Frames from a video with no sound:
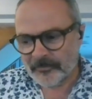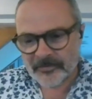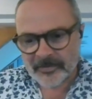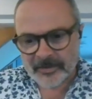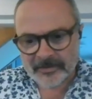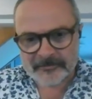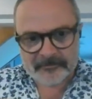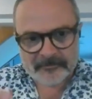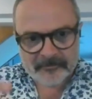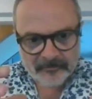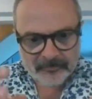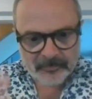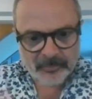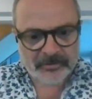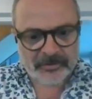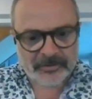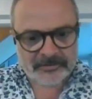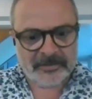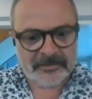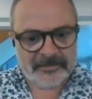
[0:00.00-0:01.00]
Then
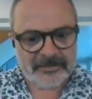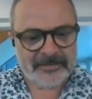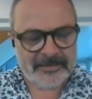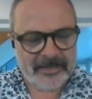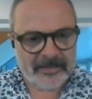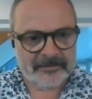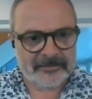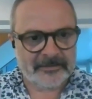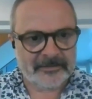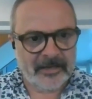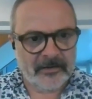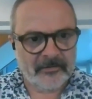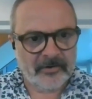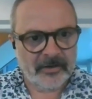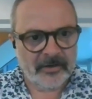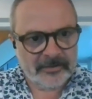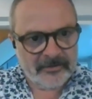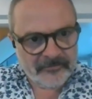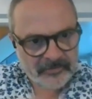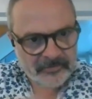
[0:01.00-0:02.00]
product understands that,
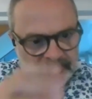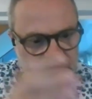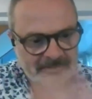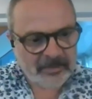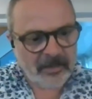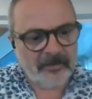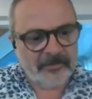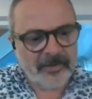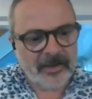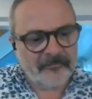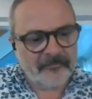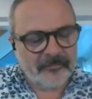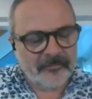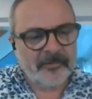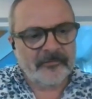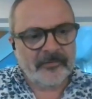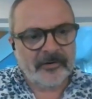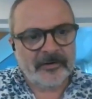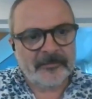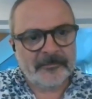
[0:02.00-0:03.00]
right? And if you start that
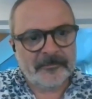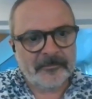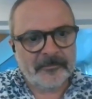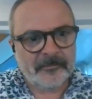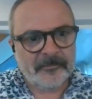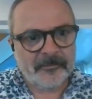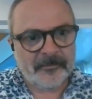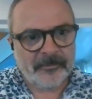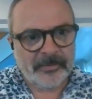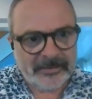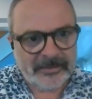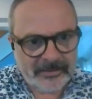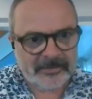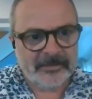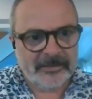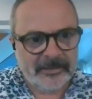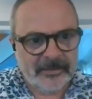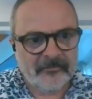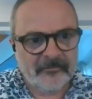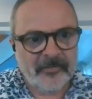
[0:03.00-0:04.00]
from the very
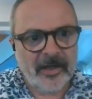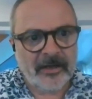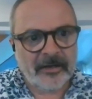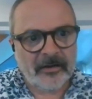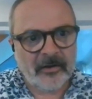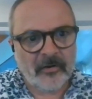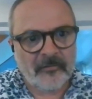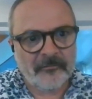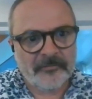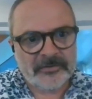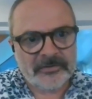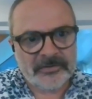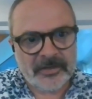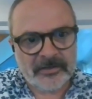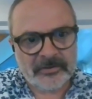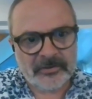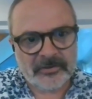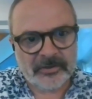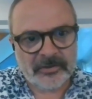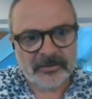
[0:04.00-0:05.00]
beginning of that
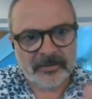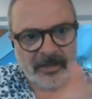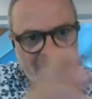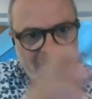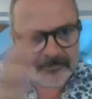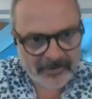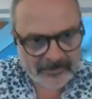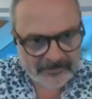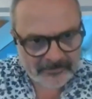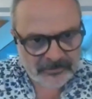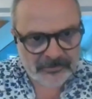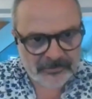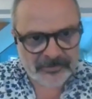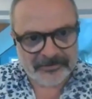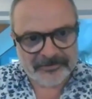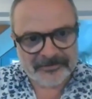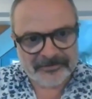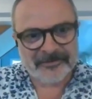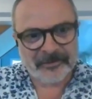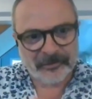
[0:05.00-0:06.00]
conversation, and then you
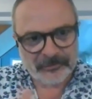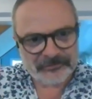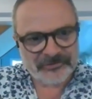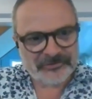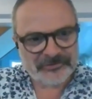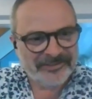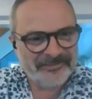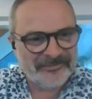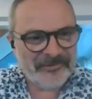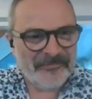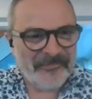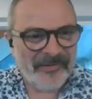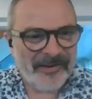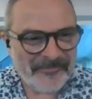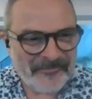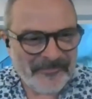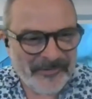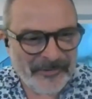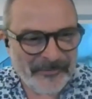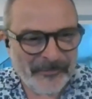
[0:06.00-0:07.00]
can constantly
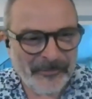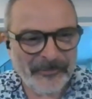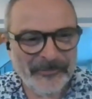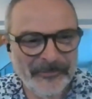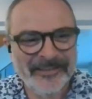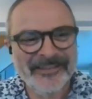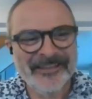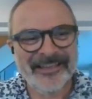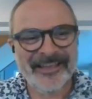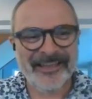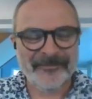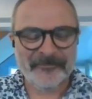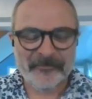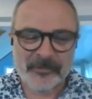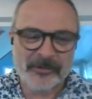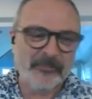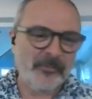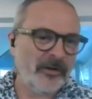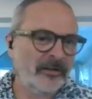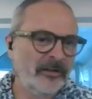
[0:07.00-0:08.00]
remind people,
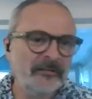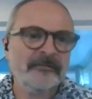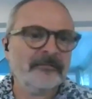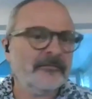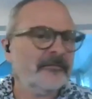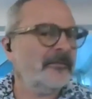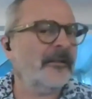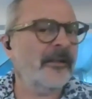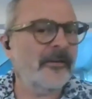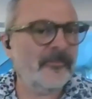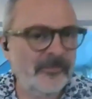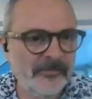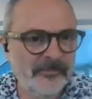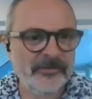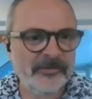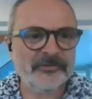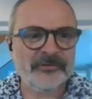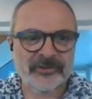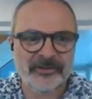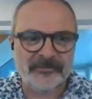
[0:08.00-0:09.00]
and we will
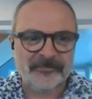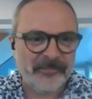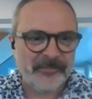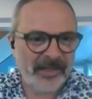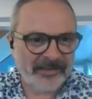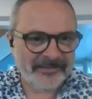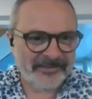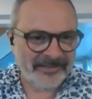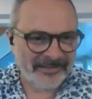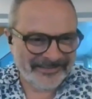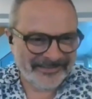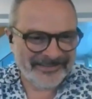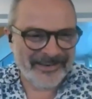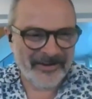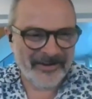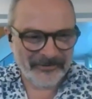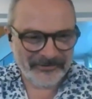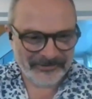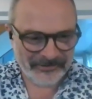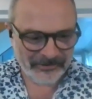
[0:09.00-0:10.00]
drip that in
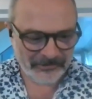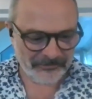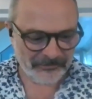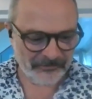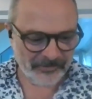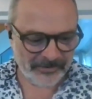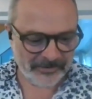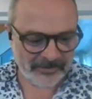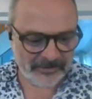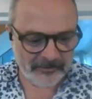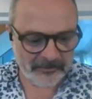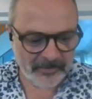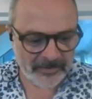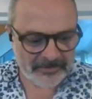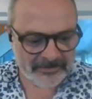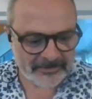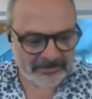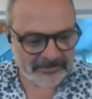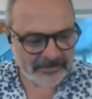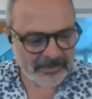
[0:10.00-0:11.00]
on a regular
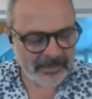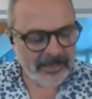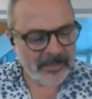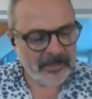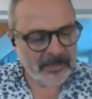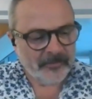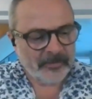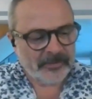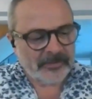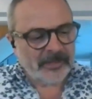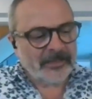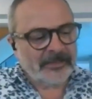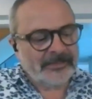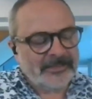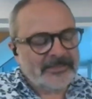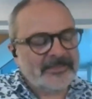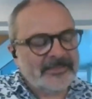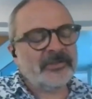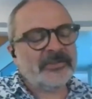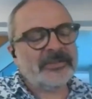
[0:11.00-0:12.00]
basis, but at
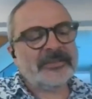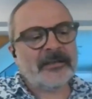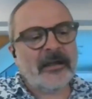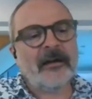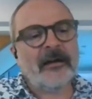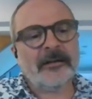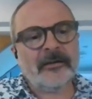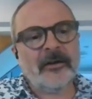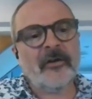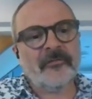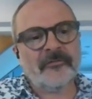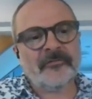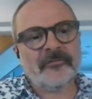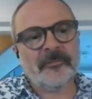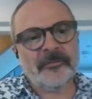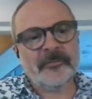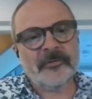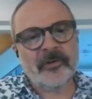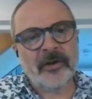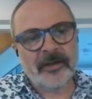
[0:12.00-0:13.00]
least you're starting off
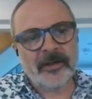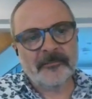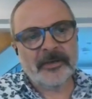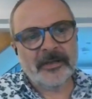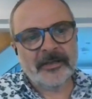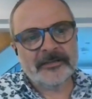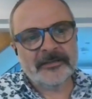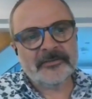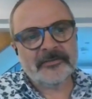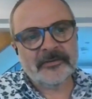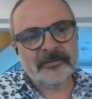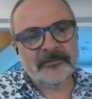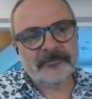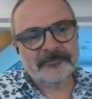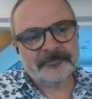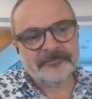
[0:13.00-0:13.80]
from the right place, right?